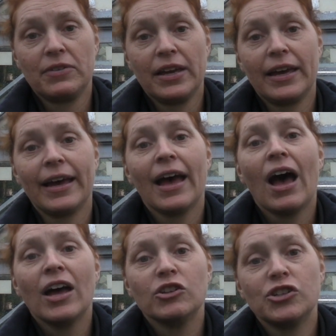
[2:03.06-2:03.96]
of year,
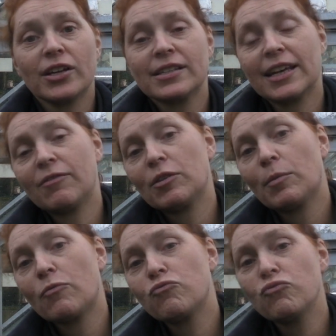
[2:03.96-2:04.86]
just give
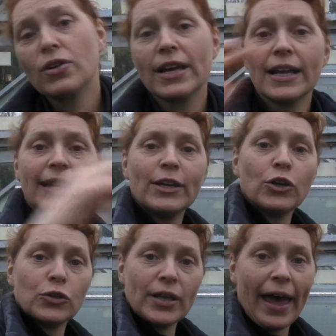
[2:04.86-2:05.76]
them a really
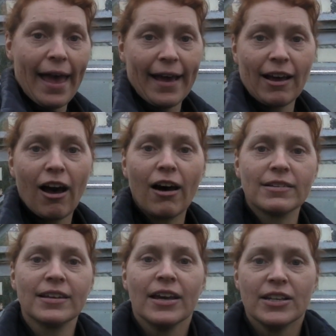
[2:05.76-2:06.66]
good
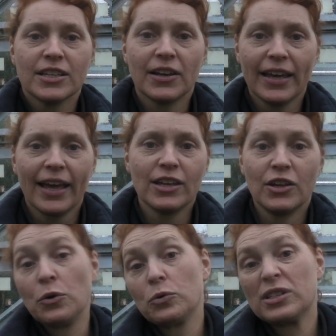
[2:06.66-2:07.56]
haircut. So get
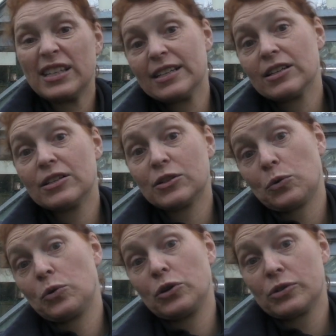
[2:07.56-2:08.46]
your
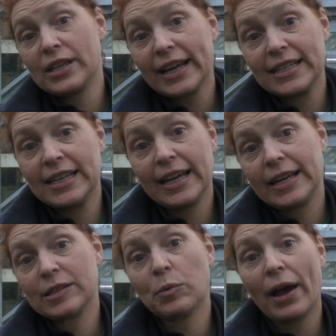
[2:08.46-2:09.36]
scissors or your
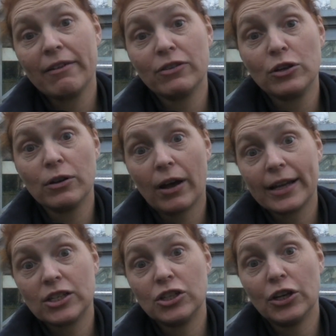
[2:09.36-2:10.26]
secateurs, whatever you
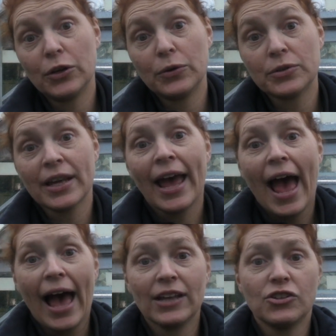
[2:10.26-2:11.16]
like to use,
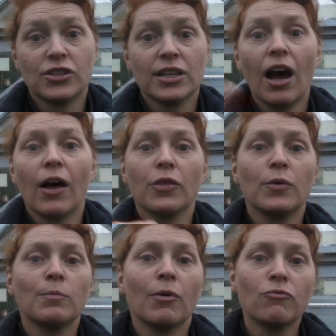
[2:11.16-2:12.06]
and just cut
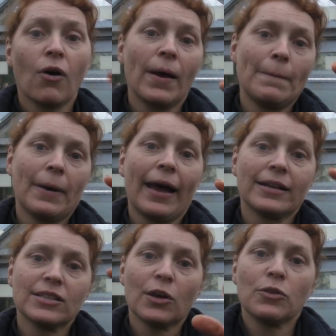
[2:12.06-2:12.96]
them right
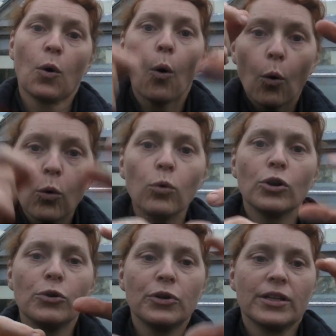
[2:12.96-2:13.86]
back so that
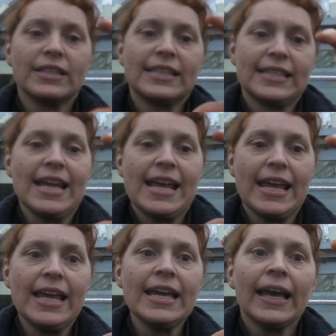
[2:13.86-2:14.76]
all you can
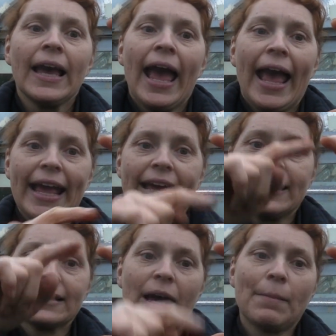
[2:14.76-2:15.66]
see
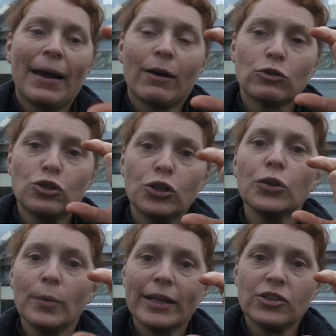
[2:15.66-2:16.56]
is about
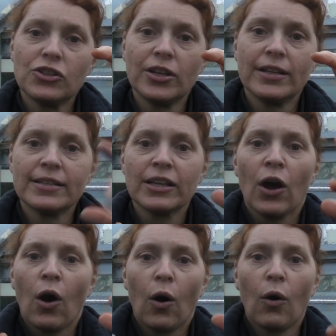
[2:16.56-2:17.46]
2
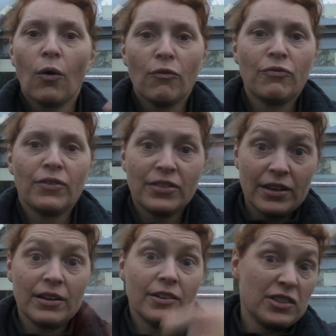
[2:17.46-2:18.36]
inches of
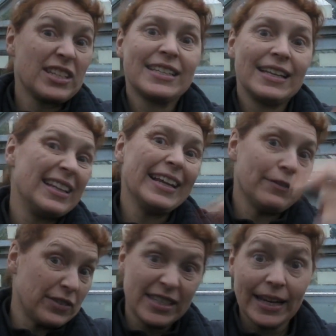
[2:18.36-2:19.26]
the
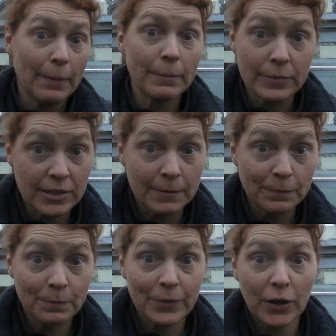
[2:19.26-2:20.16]
leaf
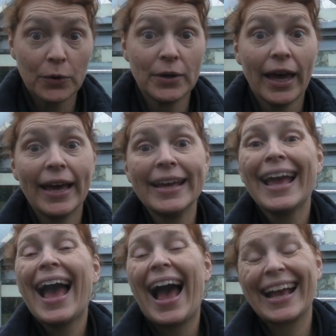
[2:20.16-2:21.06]
stems,
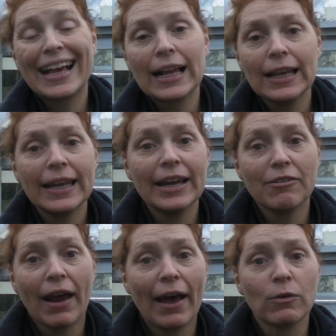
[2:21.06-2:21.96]
okay? And
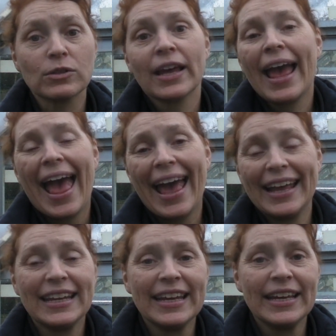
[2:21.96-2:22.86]
clear out
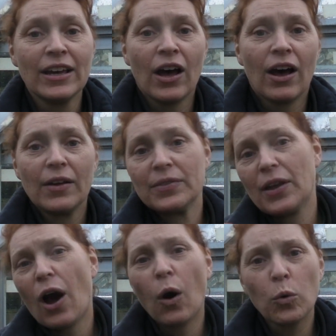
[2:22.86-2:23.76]
any
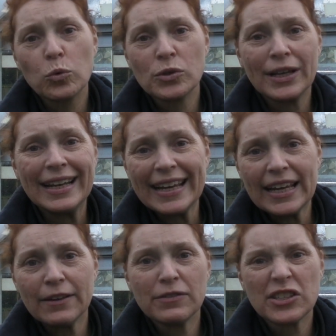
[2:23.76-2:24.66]
old
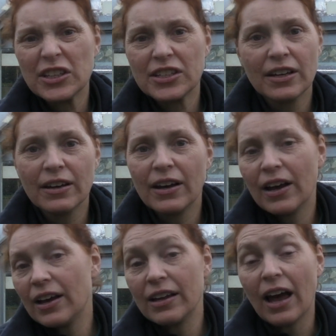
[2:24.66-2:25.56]
leaves that
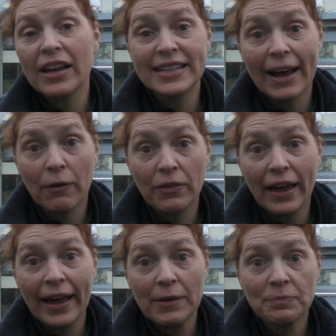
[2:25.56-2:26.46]
are
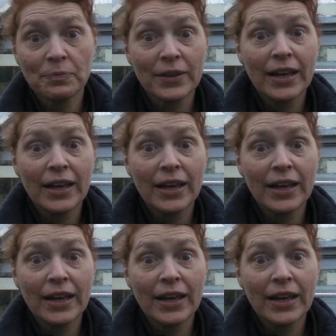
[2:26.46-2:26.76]
down there.